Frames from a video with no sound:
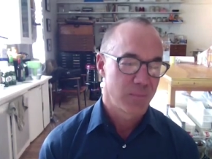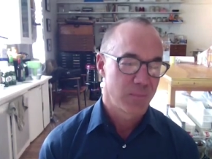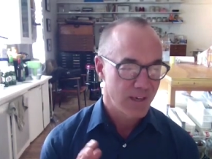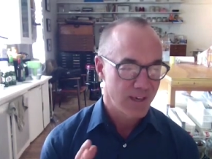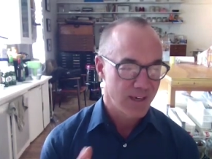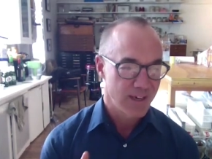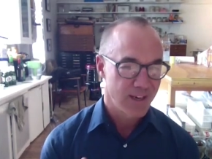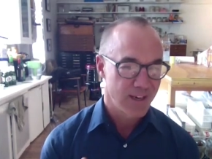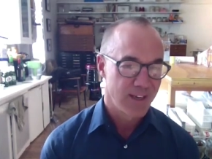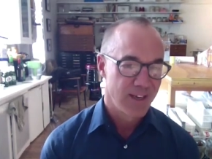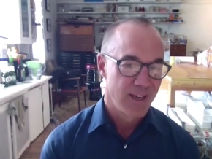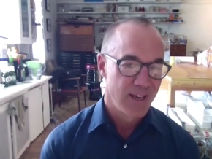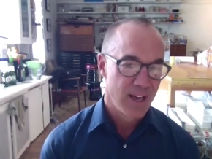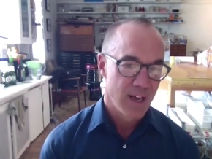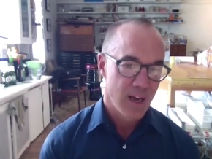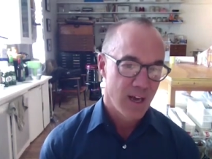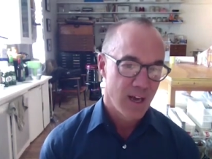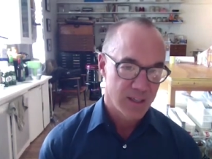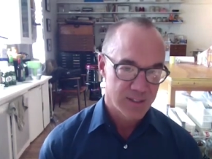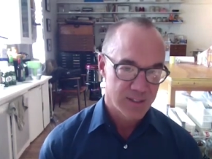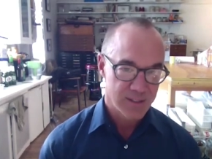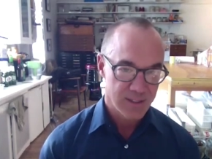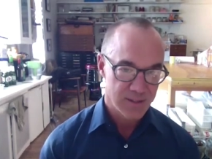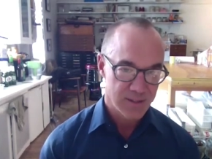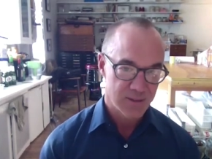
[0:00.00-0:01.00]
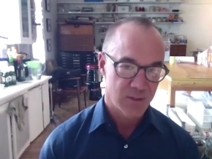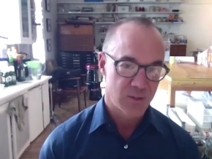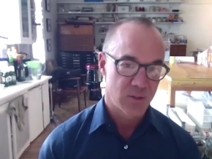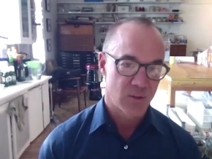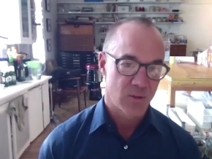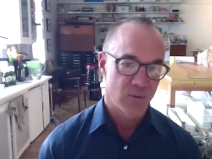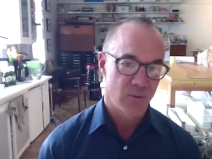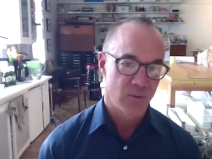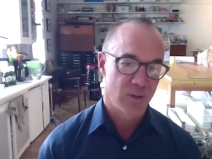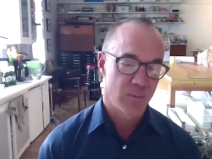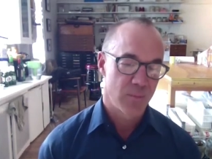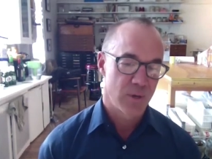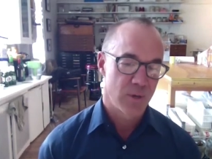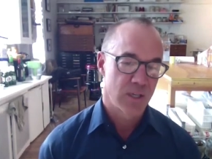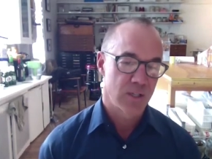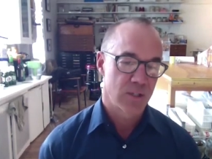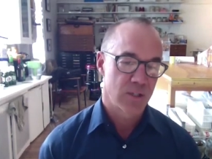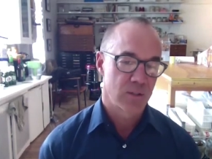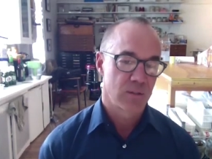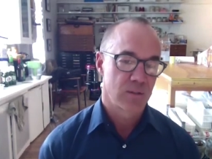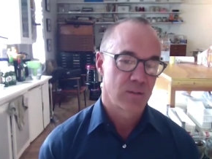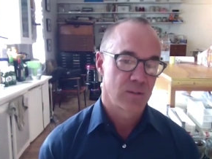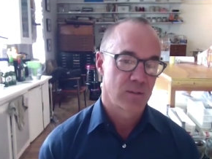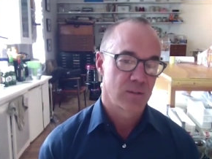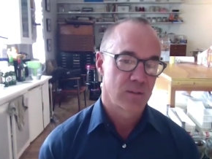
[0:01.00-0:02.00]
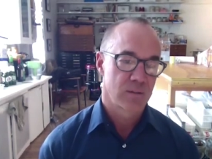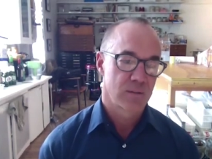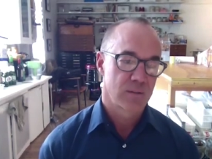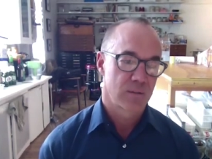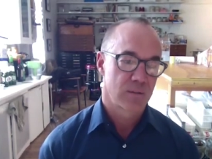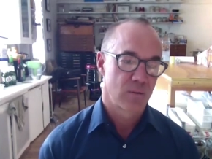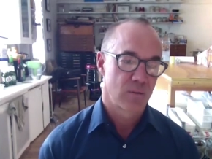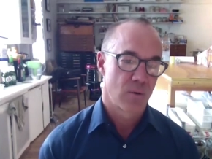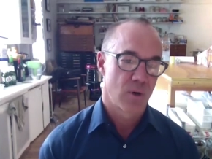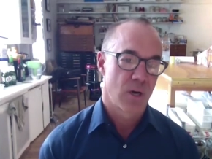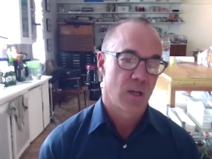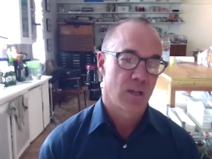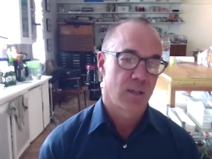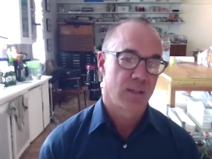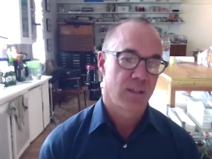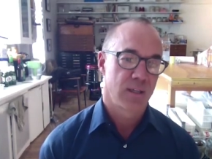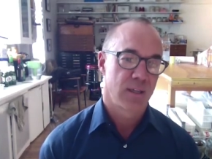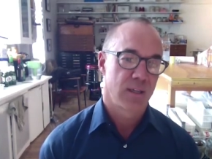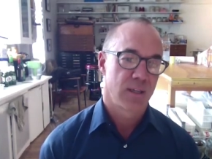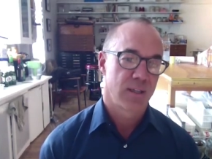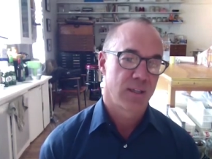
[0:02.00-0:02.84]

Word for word: but I, I sense its three dimensional quality.